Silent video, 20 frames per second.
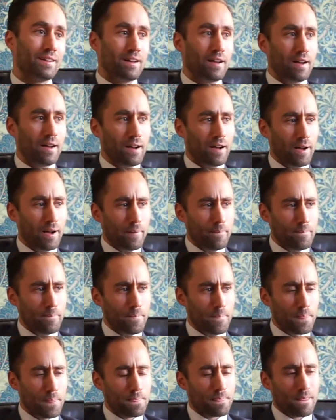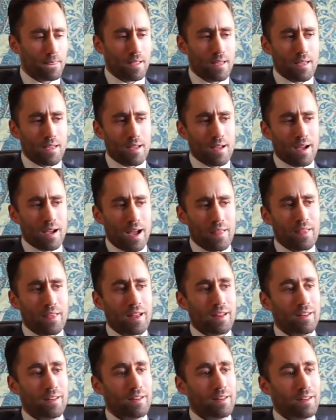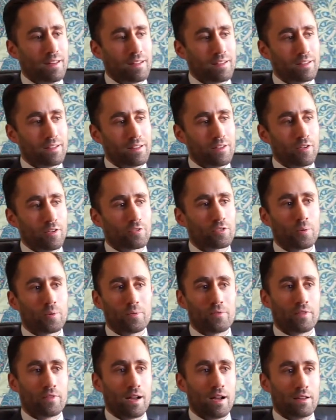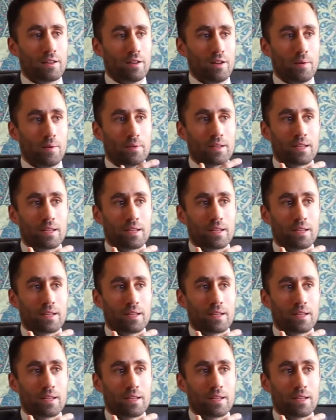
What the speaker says: And then, you know, on top of that, you know, I'm a